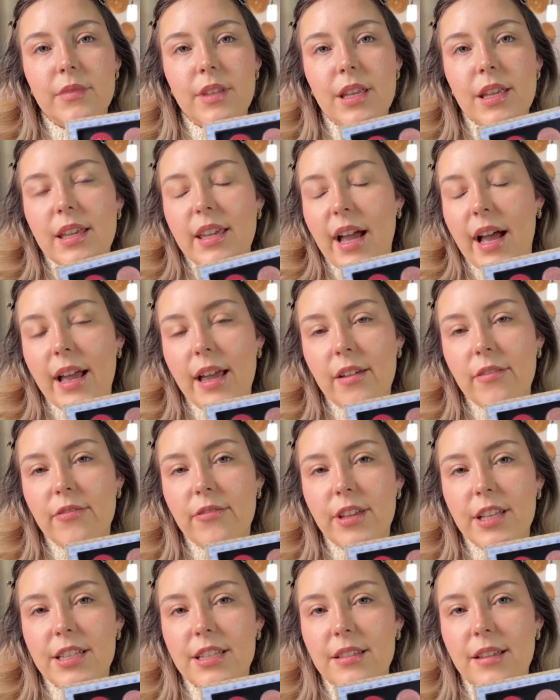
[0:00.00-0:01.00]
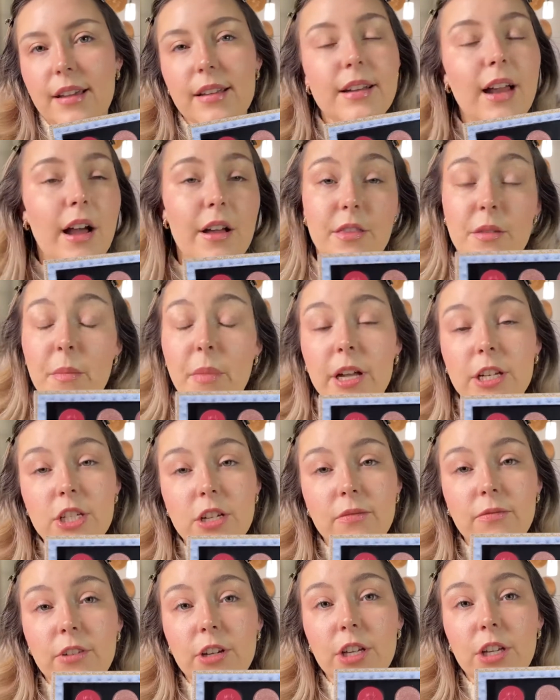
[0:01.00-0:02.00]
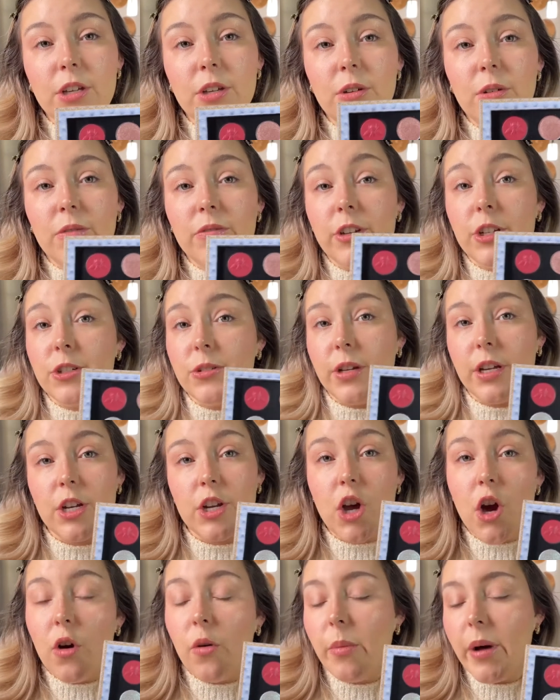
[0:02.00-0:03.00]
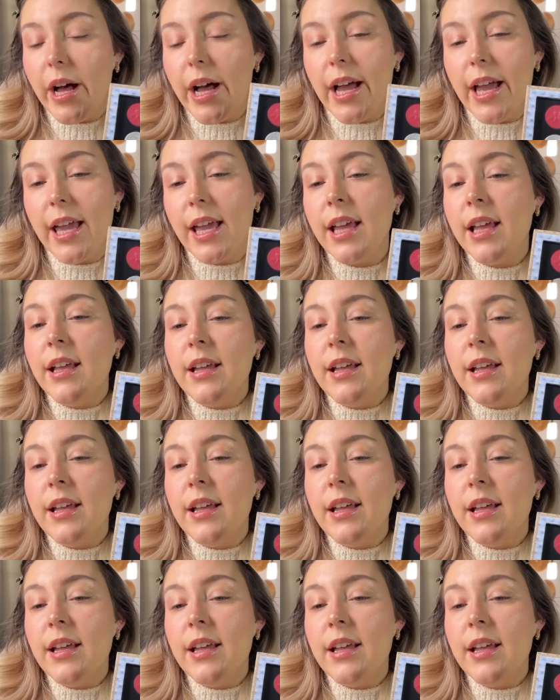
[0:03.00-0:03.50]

yeah, if it's like not in the budget for you, if you're doing a no buy,